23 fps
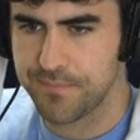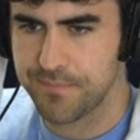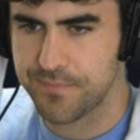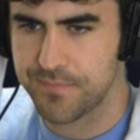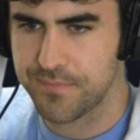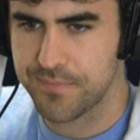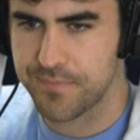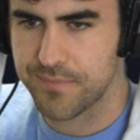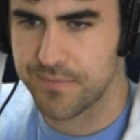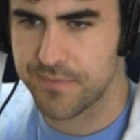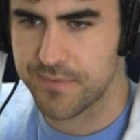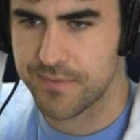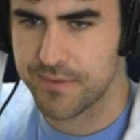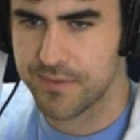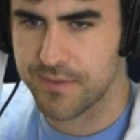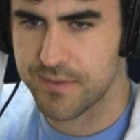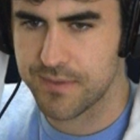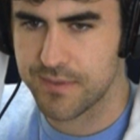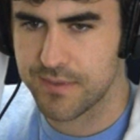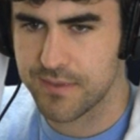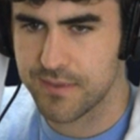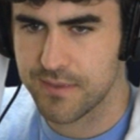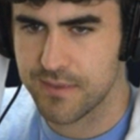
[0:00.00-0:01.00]

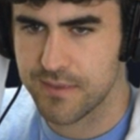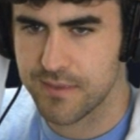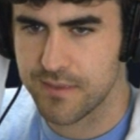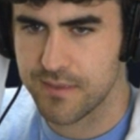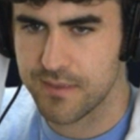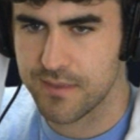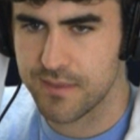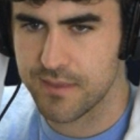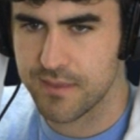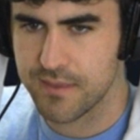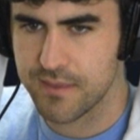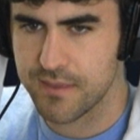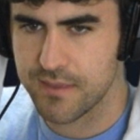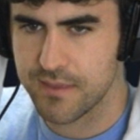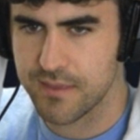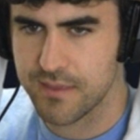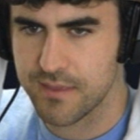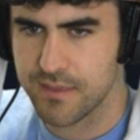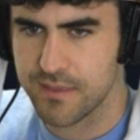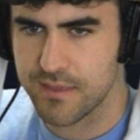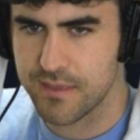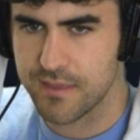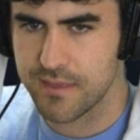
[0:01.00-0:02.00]

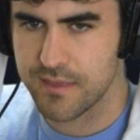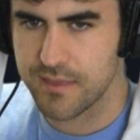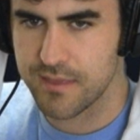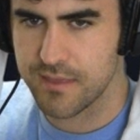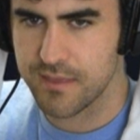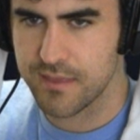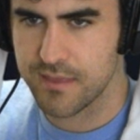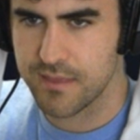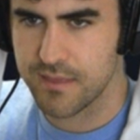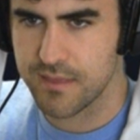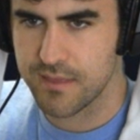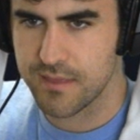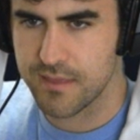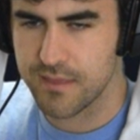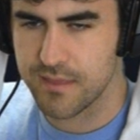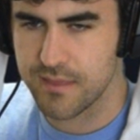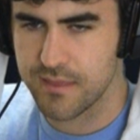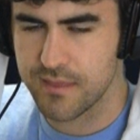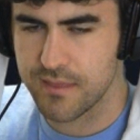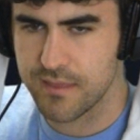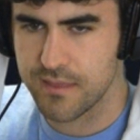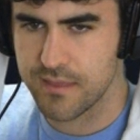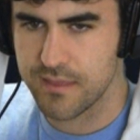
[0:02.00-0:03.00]

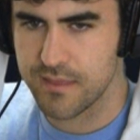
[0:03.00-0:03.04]
(silence)